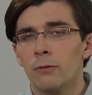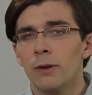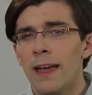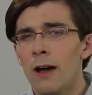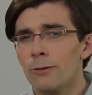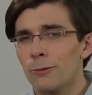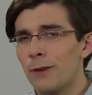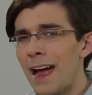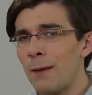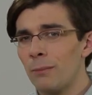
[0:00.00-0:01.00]
without
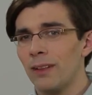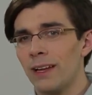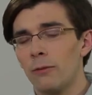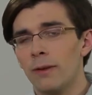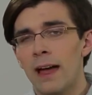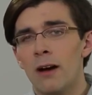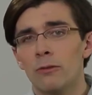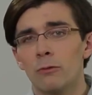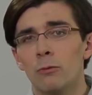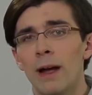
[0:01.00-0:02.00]
rambling,
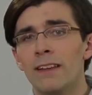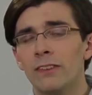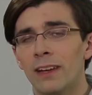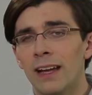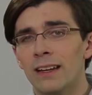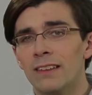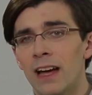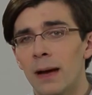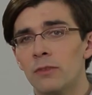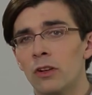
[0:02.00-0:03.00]
without wasting any
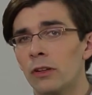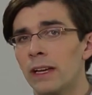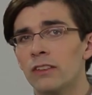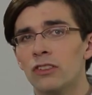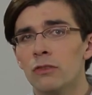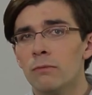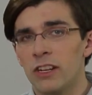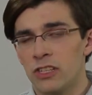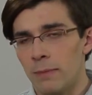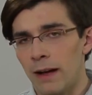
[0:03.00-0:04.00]
time talking too
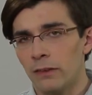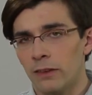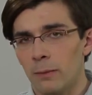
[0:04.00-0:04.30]
much about